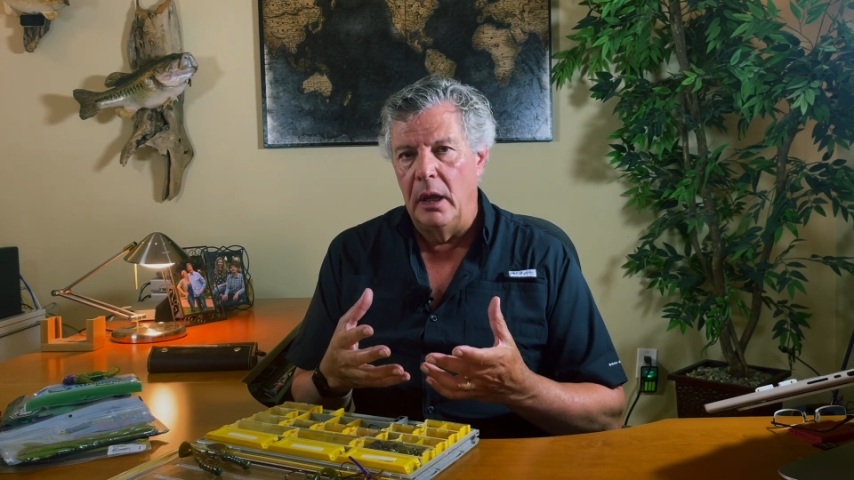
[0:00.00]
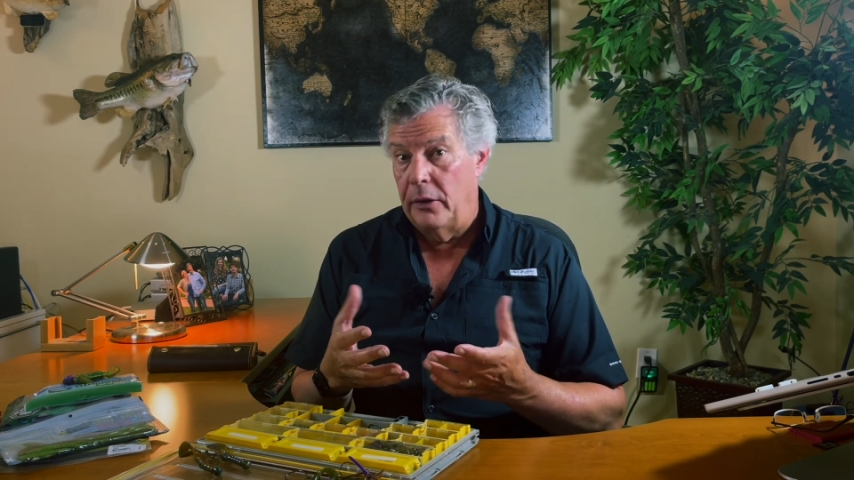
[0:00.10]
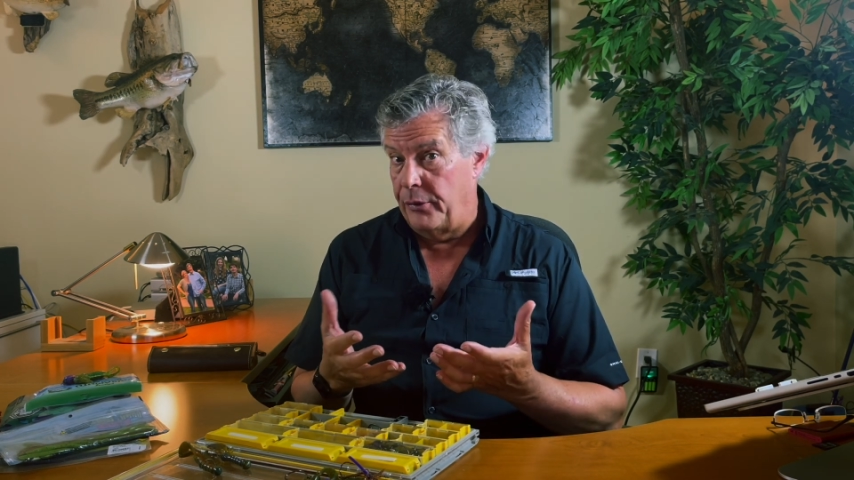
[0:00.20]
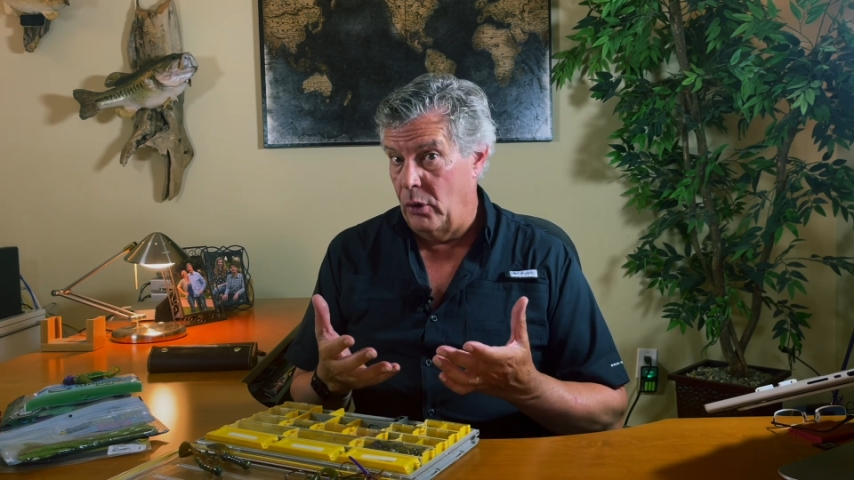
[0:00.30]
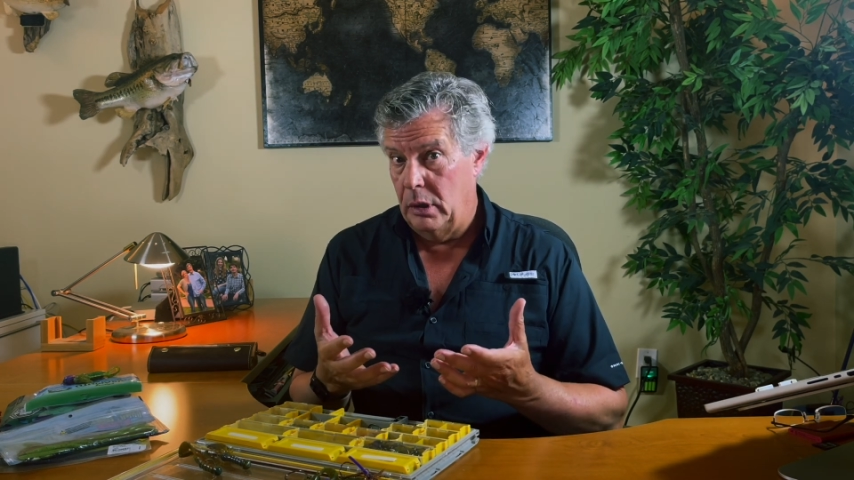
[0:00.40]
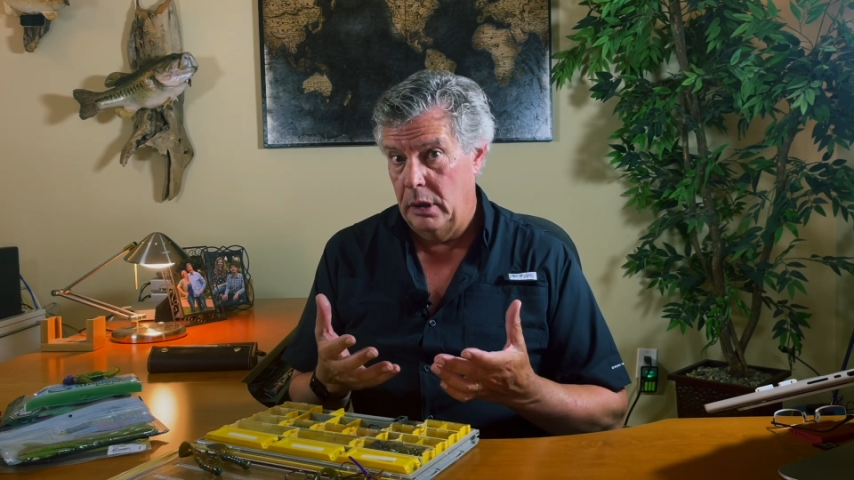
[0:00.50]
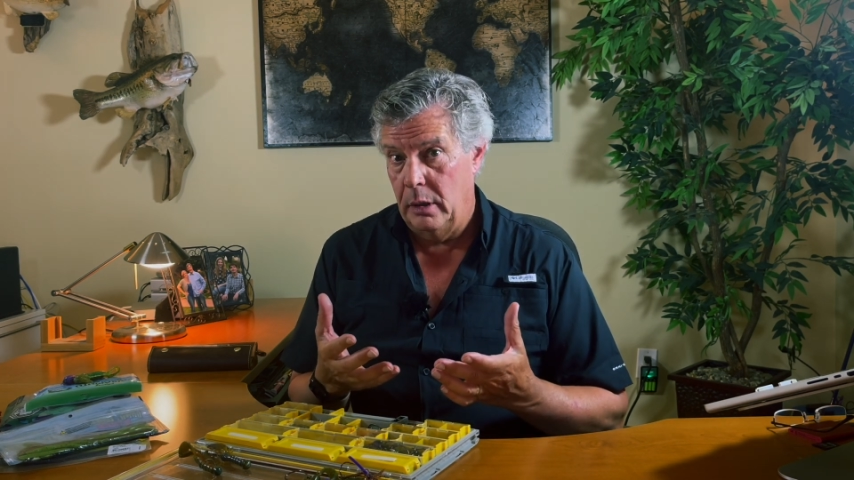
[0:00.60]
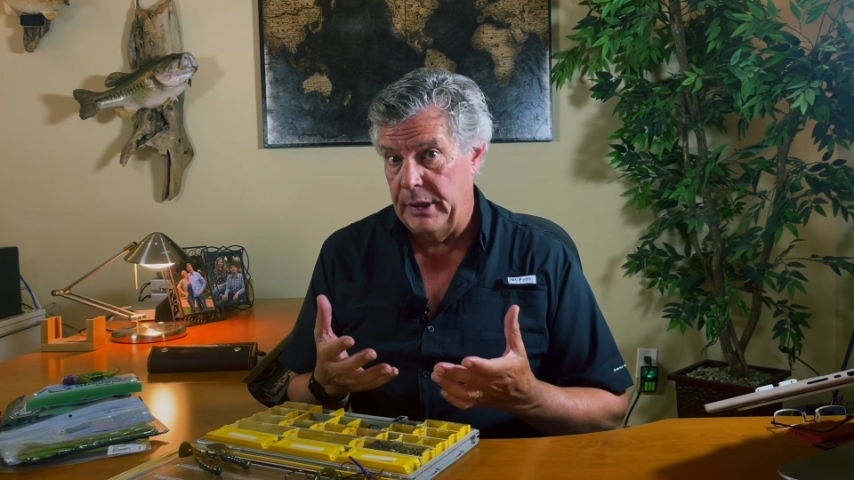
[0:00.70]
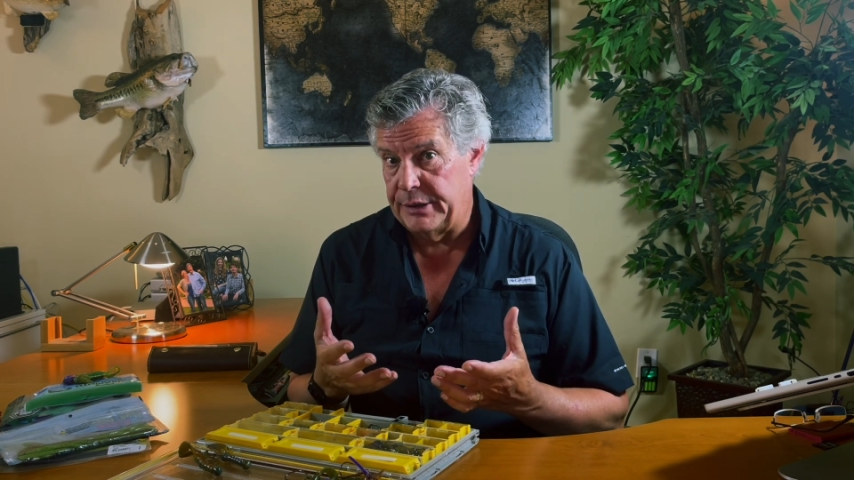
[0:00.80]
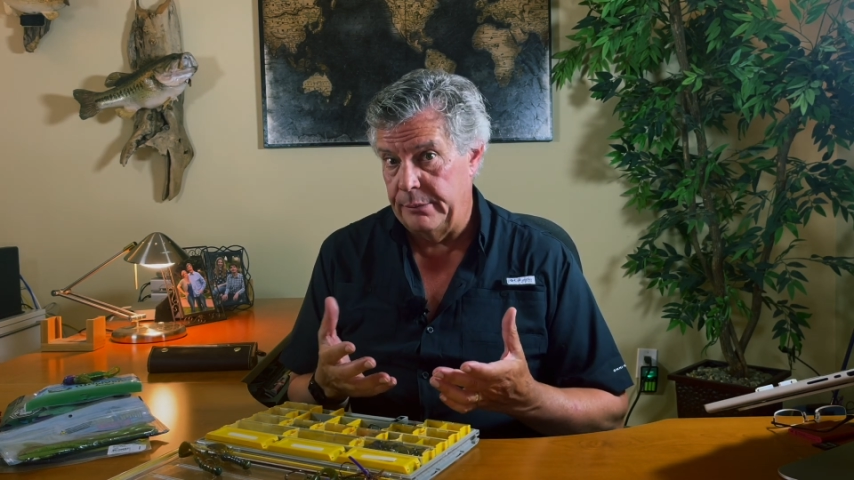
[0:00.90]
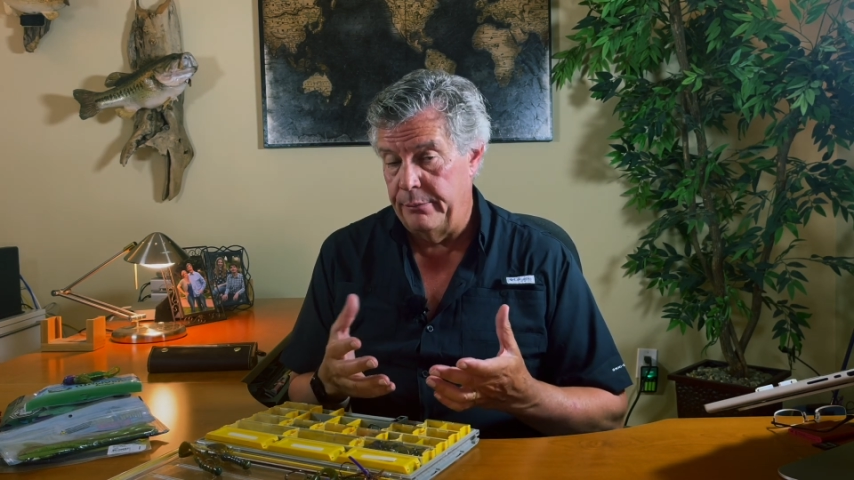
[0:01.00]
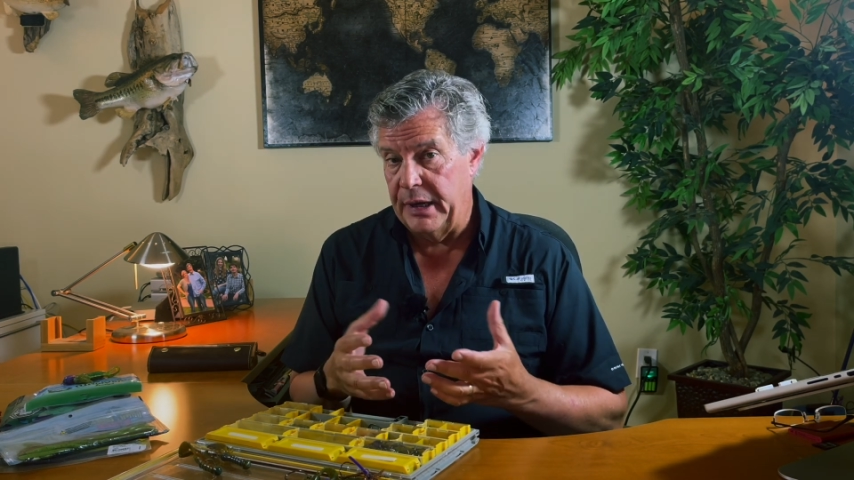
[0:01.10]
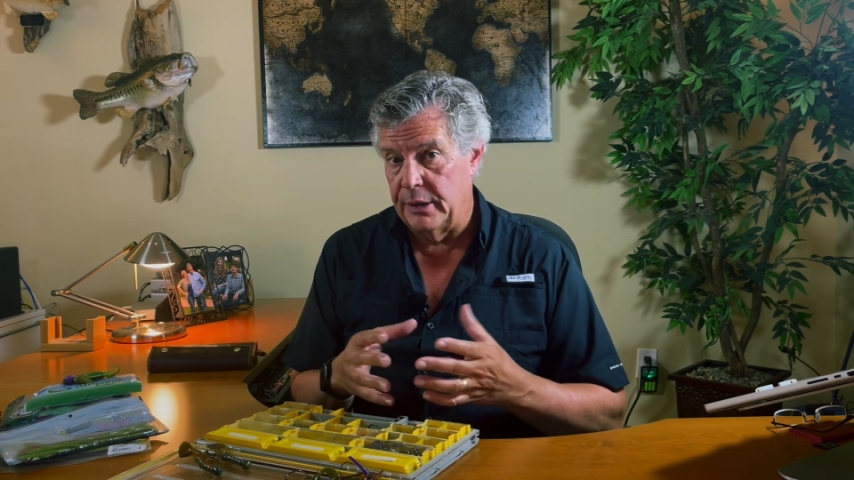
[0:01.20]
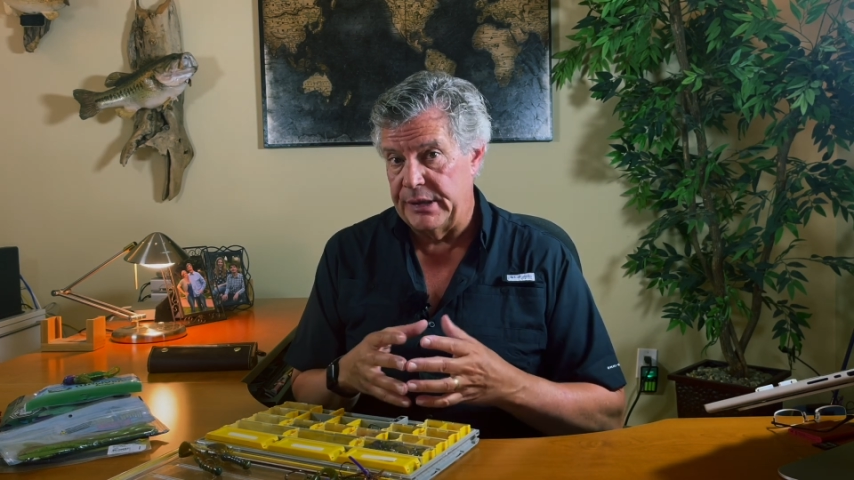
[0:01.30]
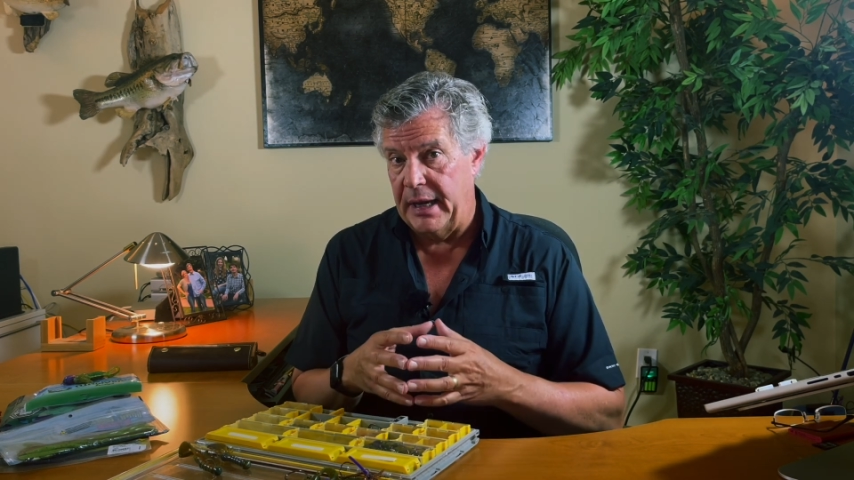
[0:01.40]
throwing a little bit
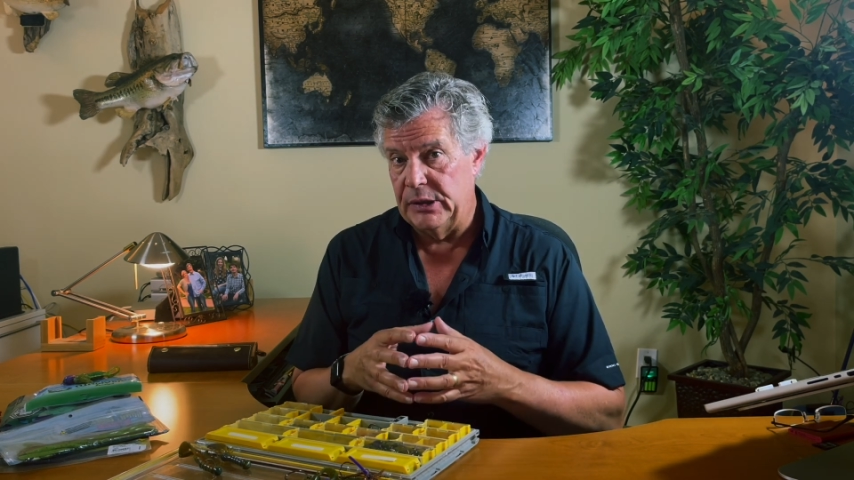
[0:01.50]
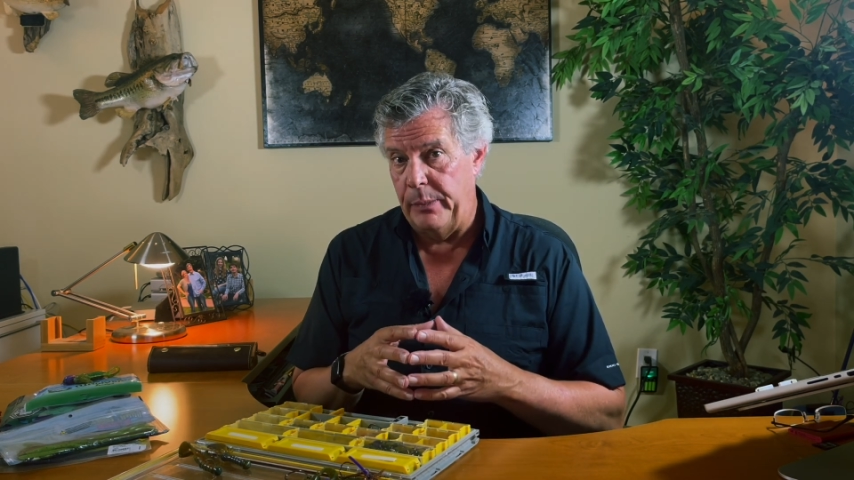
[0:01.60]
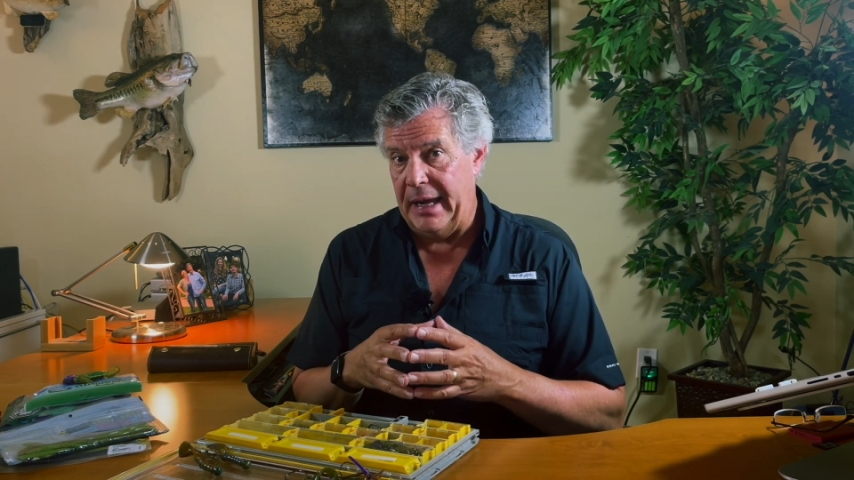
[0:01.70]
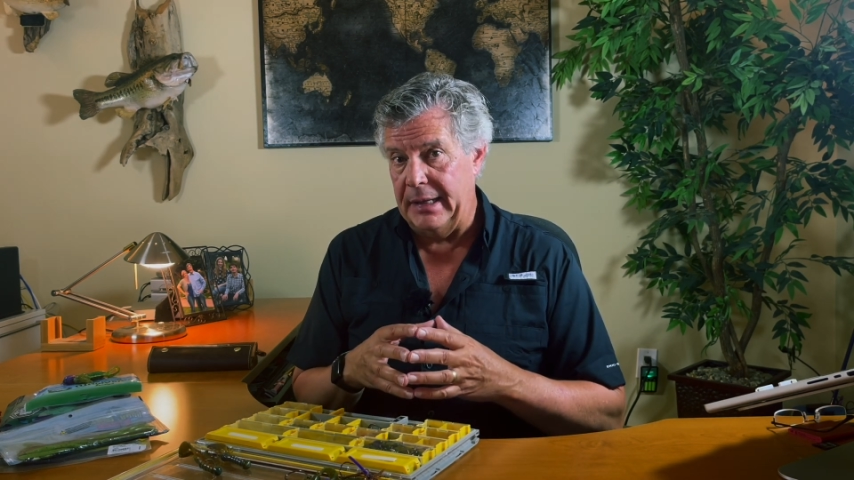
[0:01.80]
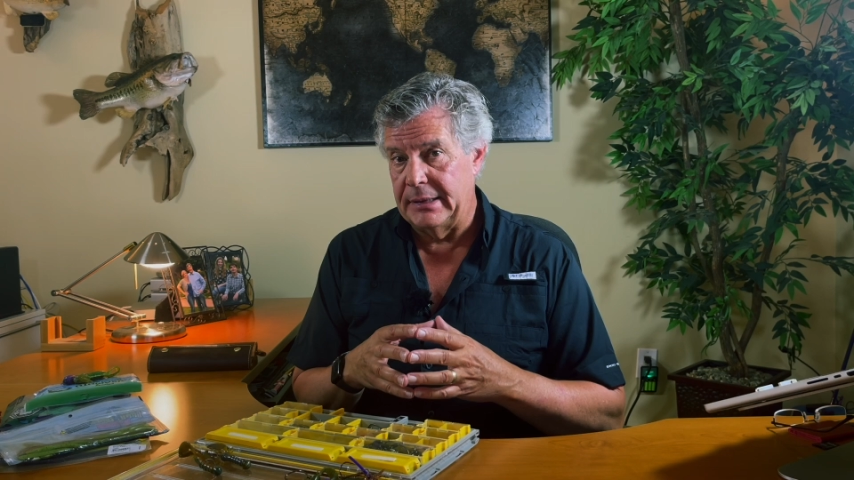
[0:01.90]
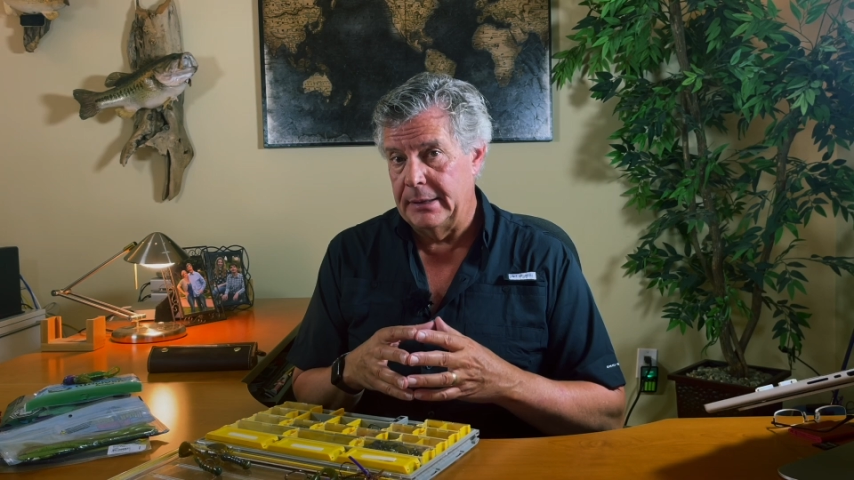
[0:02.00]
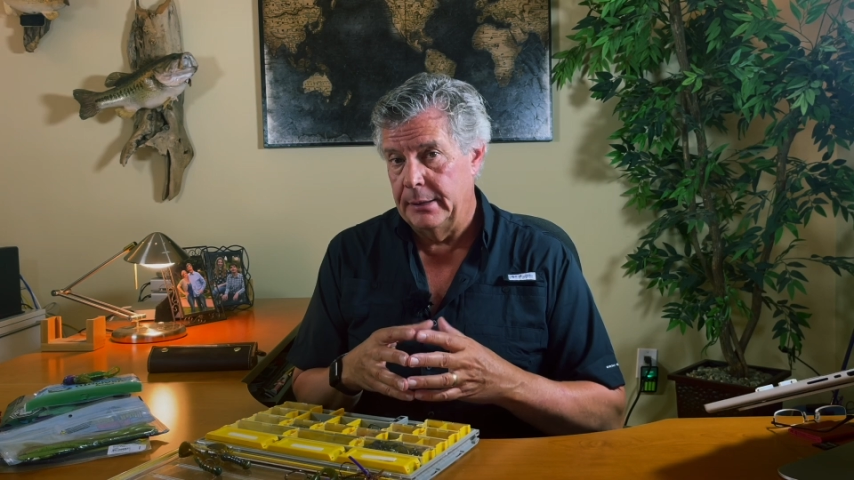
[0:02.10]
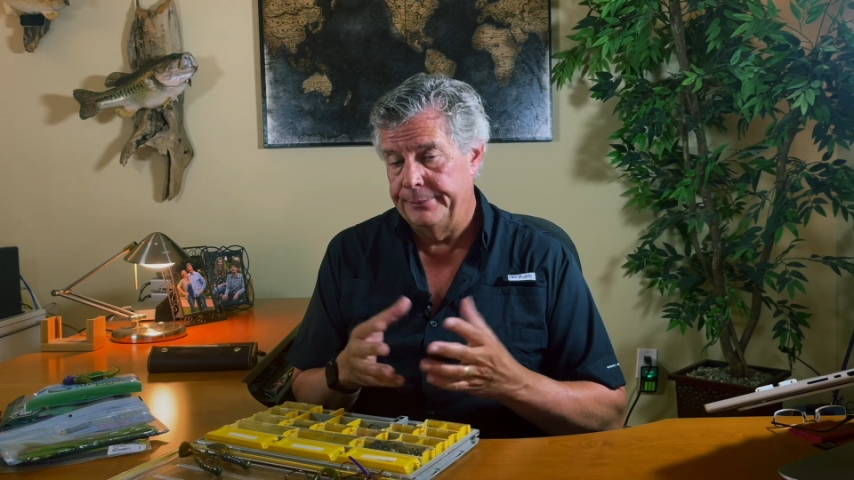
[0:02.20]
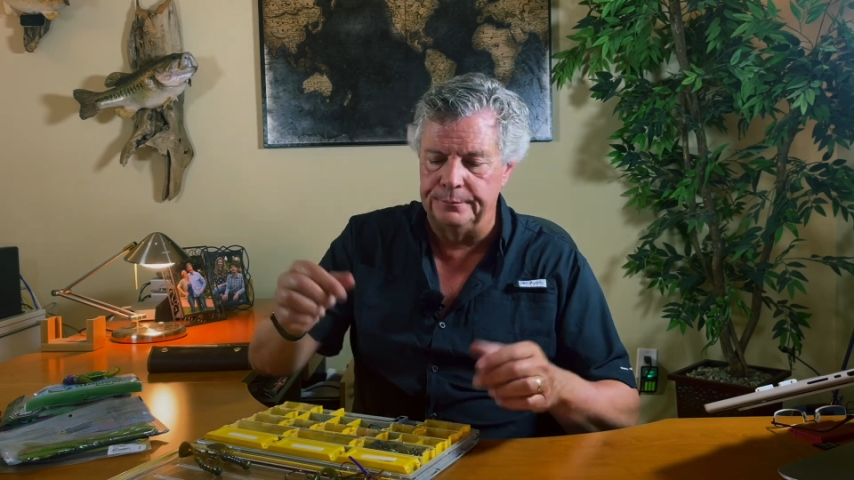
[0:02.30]
bigger size baits.